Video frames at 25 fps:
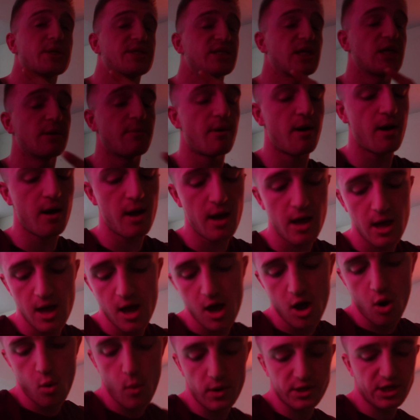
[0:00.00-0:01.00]
on the cinema,
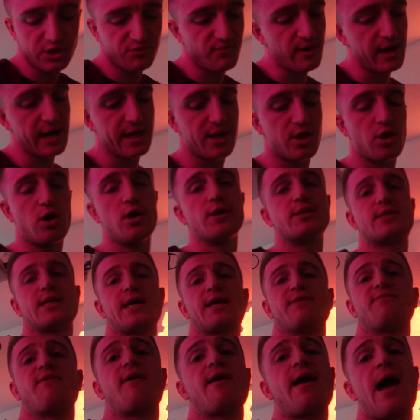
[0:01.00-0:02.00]
which is really good
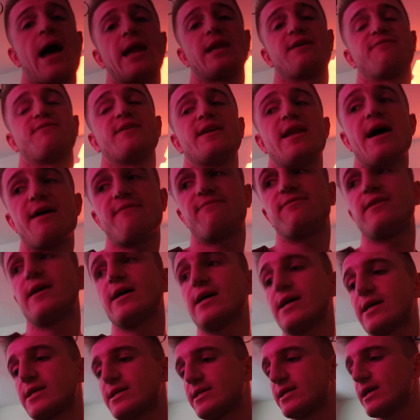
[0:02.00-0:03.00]
and very handy for
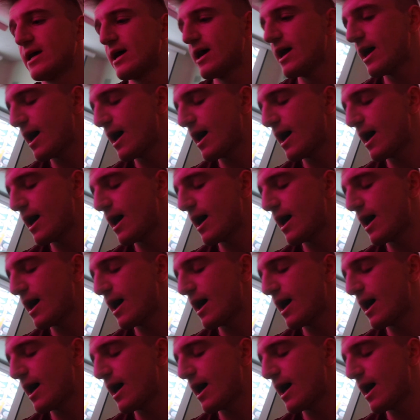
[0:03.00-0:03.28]
Netflix.